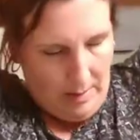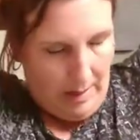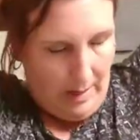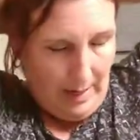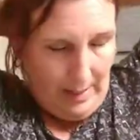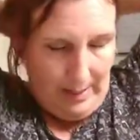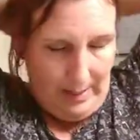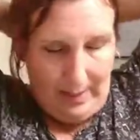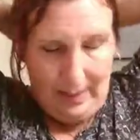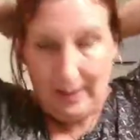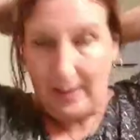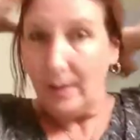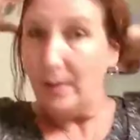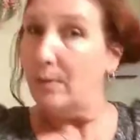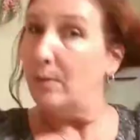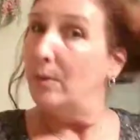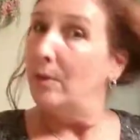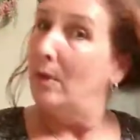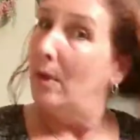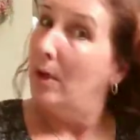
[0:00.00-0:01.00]
I like
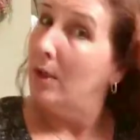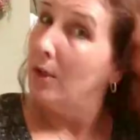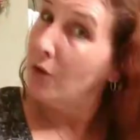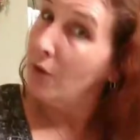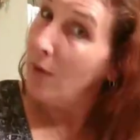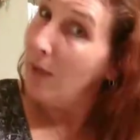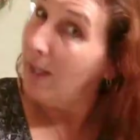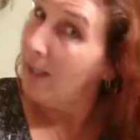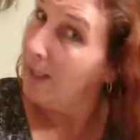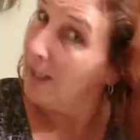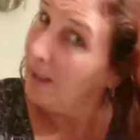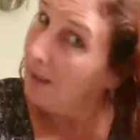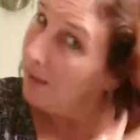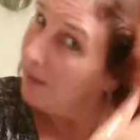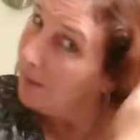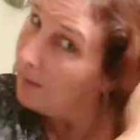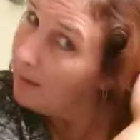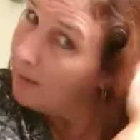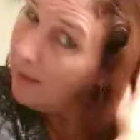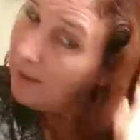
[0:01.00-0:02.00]
it on dry
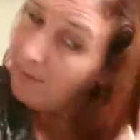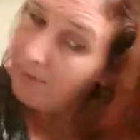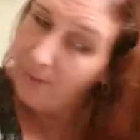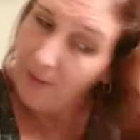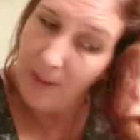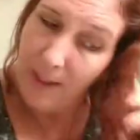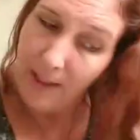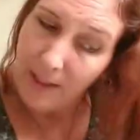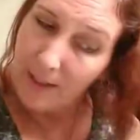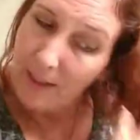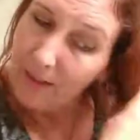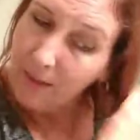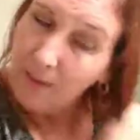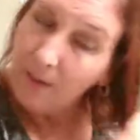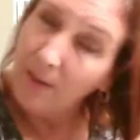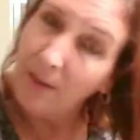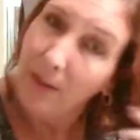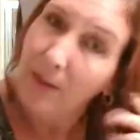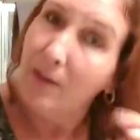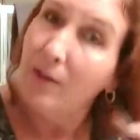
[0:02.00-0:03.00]
hair. I feel like it
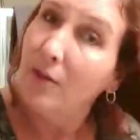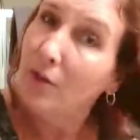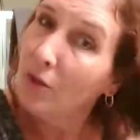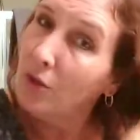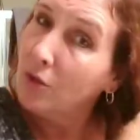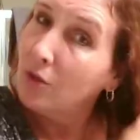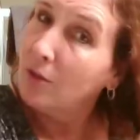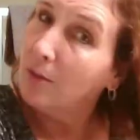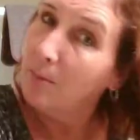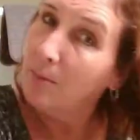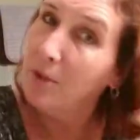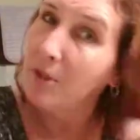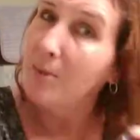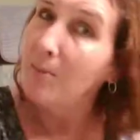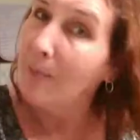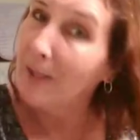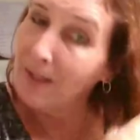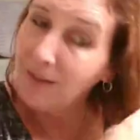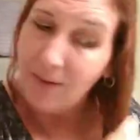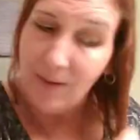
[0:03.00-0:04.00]
distributes
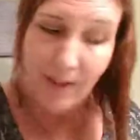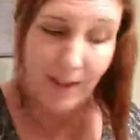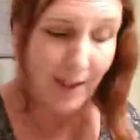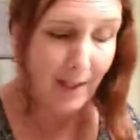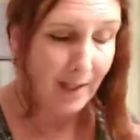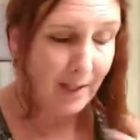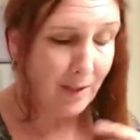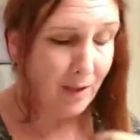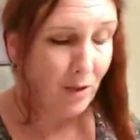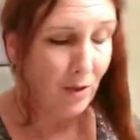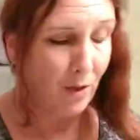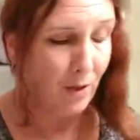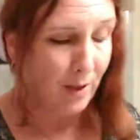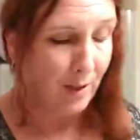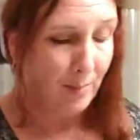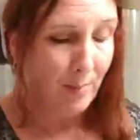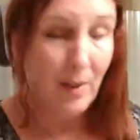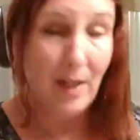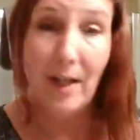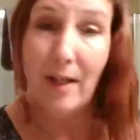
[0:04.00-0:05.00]
better and I can
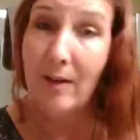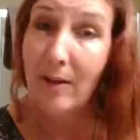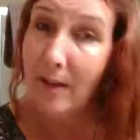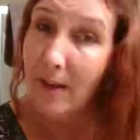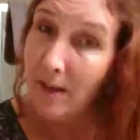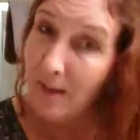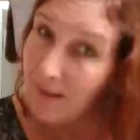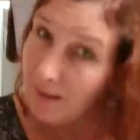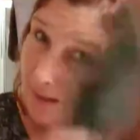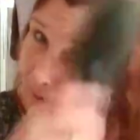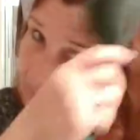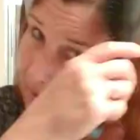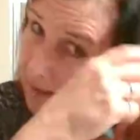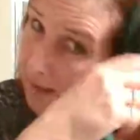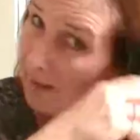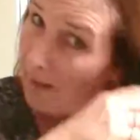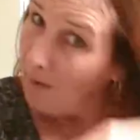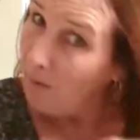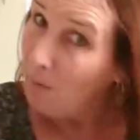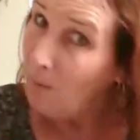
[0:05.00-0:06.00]
target my areas.
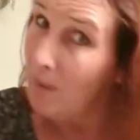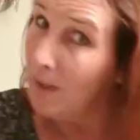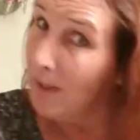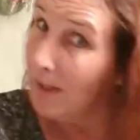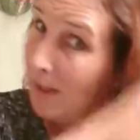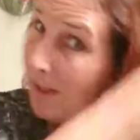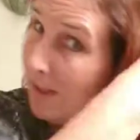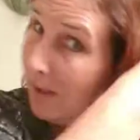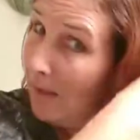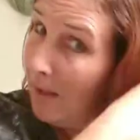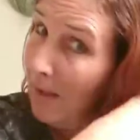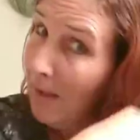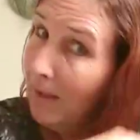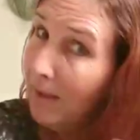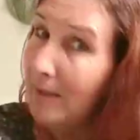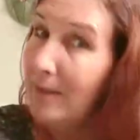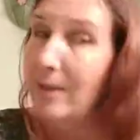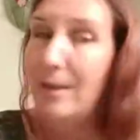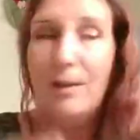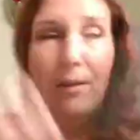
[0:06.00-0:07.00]
Once it's
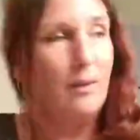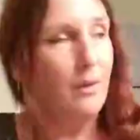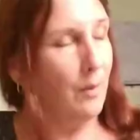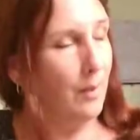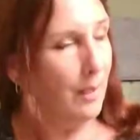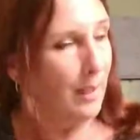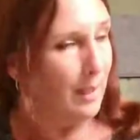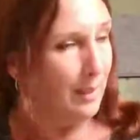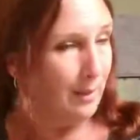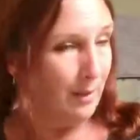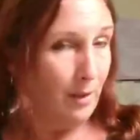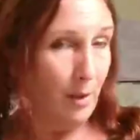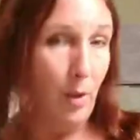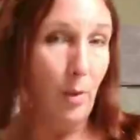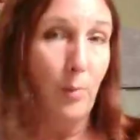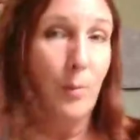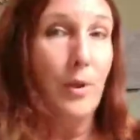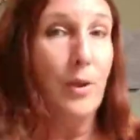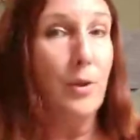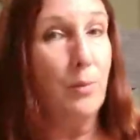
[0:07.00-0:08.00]
on, go ahead and
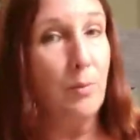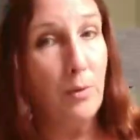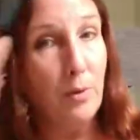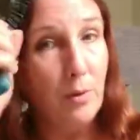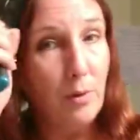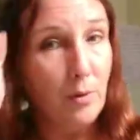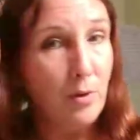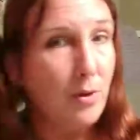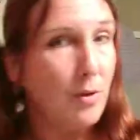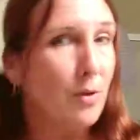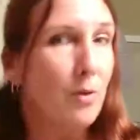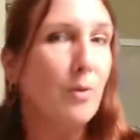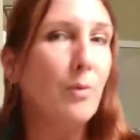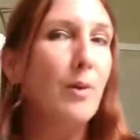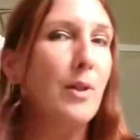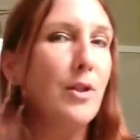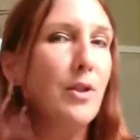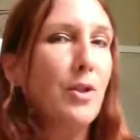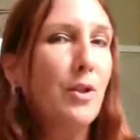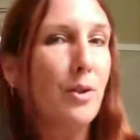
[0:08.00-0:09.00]
comb it through,
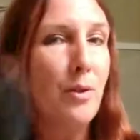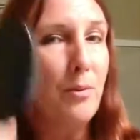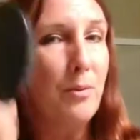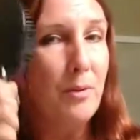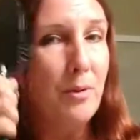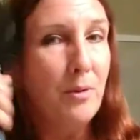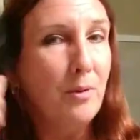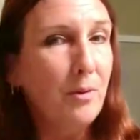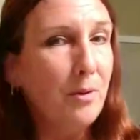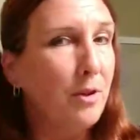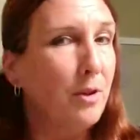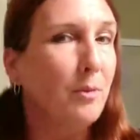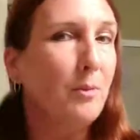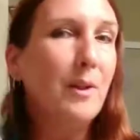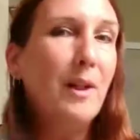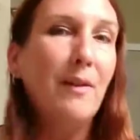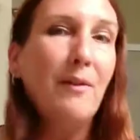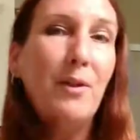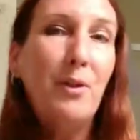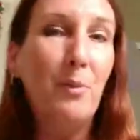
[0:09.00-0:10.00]
scrunch it through, do
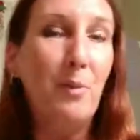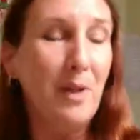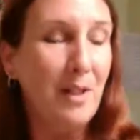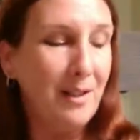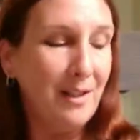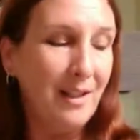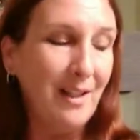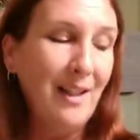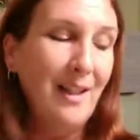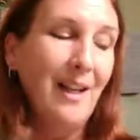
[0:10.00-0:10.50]
whatever you want.